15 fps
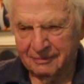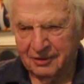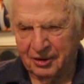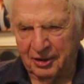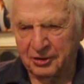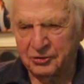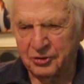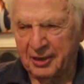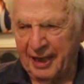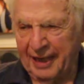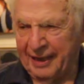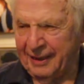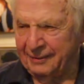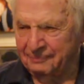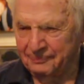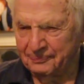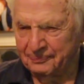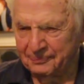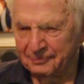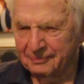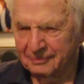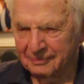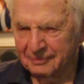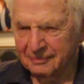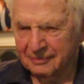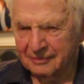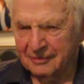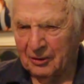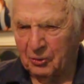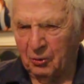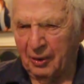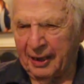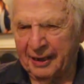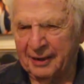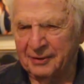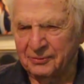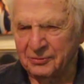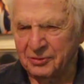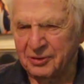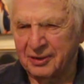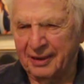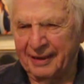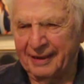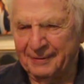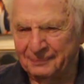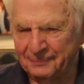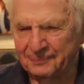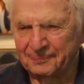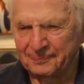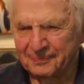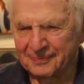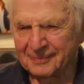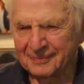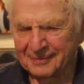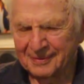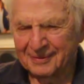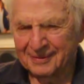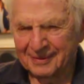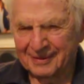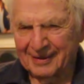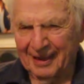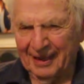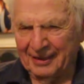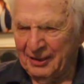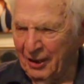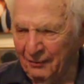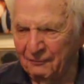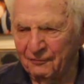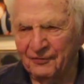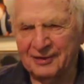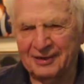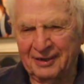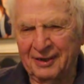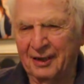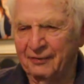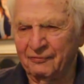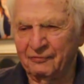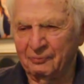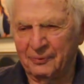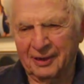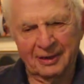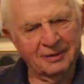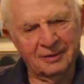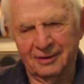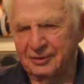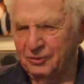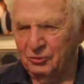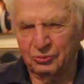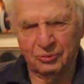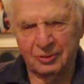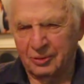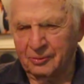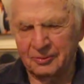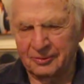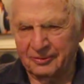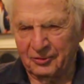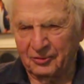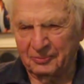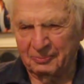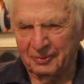To this day, all I can see, enough is enough, but I said, you told your